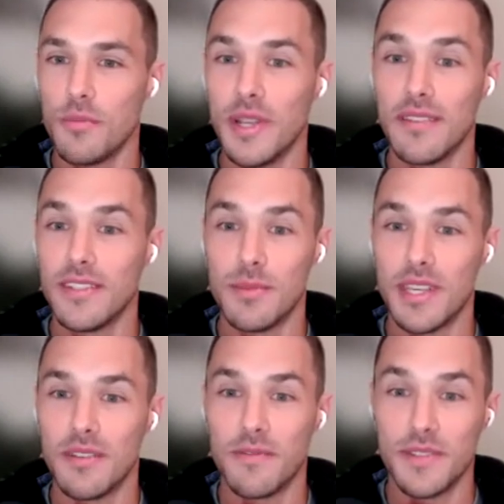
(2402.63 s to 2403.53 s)
you believe to
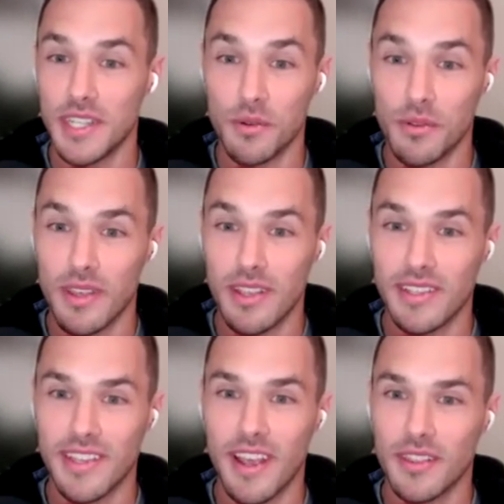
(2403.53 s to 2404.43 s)
be physical
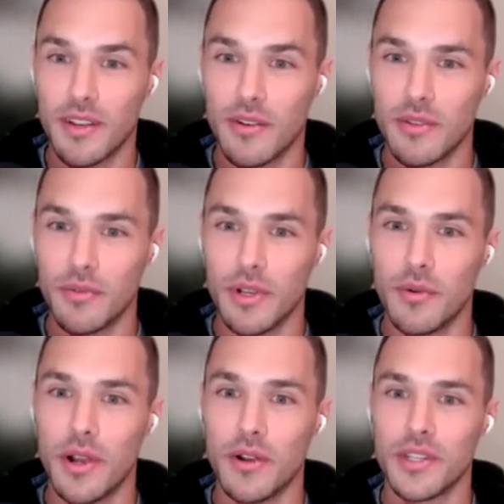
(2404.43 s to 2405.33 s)
things out there in the real
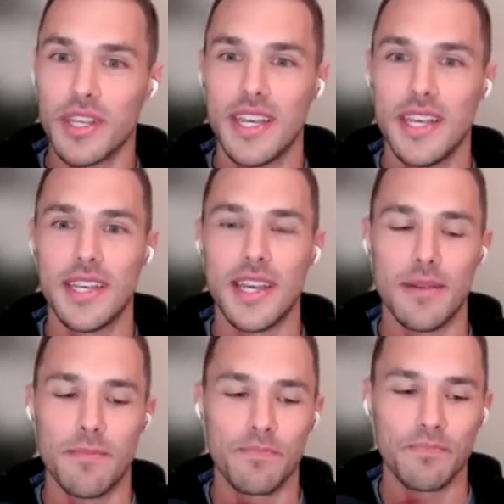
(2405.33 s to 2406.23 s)
world. Um,